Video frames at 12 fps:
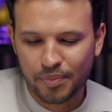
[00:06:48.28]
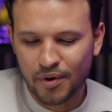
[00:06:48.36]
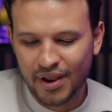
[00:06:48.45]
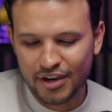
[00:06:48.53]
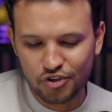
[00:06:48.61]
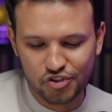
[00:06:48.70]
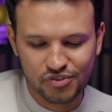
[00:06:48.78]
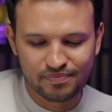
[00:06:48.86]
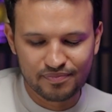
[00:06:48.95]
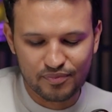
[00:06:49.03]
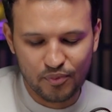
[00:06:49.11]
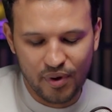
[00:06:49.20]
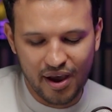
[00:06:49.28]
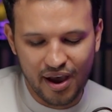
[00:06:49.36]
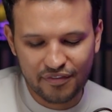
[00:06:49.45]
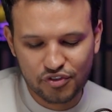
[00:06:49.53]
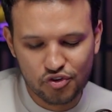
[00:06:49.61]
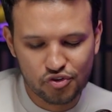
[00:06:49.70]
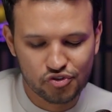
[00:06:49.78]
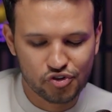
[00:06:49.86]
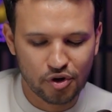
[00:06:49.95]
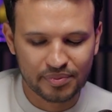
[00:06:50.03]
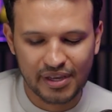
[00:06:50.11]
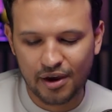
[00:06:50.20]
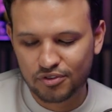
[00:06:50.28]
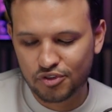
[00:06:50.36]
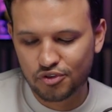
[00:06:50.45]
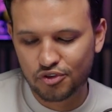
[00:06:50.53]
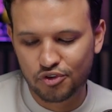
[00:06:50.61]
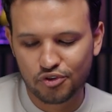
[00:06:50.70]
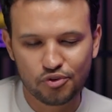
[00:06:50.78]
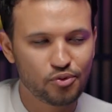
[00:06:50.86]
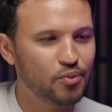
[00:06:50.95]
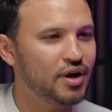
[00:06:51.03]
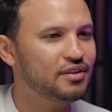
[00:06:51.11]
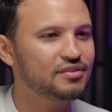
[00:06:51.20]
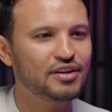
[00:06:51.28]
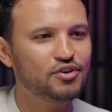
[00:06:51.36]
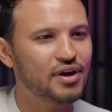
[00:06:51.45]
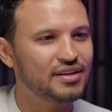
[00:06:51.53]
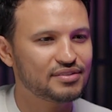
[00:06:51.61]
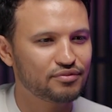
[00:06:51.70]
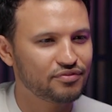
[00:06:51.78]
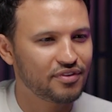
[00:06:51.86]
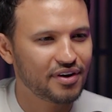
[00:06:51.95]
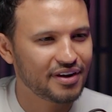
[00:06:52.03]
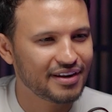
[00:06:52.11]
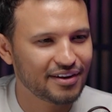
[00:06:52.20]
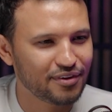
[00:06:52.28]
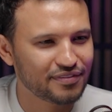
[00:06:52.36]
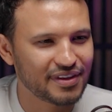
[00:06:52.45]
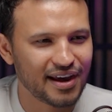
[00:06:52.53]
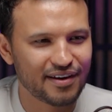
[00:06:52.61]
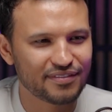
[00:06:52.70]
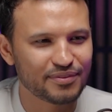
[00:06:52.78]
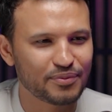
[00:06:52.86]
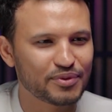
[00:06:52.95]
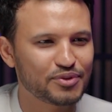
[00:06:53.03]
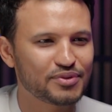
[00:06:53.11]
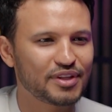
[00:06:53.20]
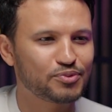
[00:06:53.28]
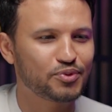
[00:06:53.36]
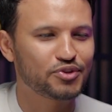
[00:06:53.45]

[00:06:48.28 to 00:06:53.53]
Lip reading: out, and after you dropped out, you went and you had some fun and all of that. That's what